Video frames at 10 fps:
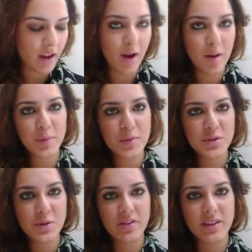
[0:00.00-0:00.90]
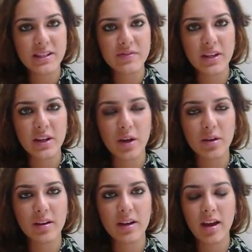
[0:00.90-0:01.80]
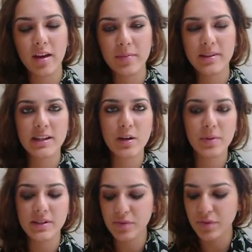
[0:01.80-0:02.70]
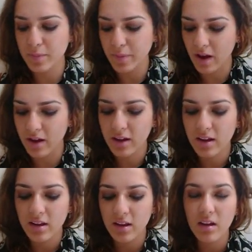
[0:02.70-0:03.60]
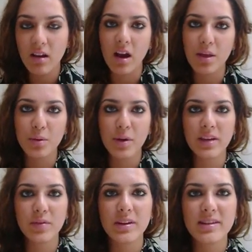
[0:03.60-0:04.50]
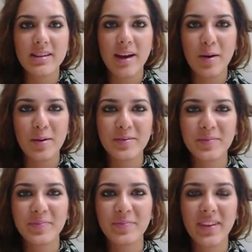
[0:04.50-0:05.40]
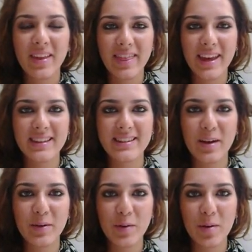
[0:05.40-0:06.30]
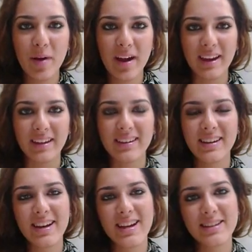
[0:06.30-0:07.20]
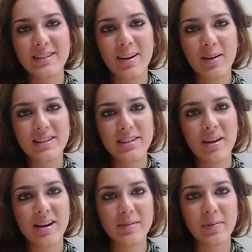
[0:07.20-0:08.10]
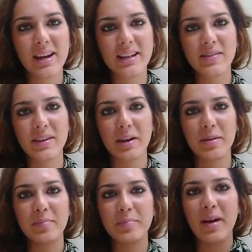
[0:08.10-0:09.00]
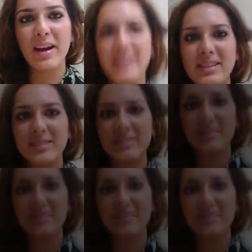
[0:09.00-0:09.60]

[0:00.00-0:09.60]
I hope you enjoyed this video. It's a little bit different, but I thought I'd give you an insight on things I regret buying. So I'll see you guys in my next video. Bye.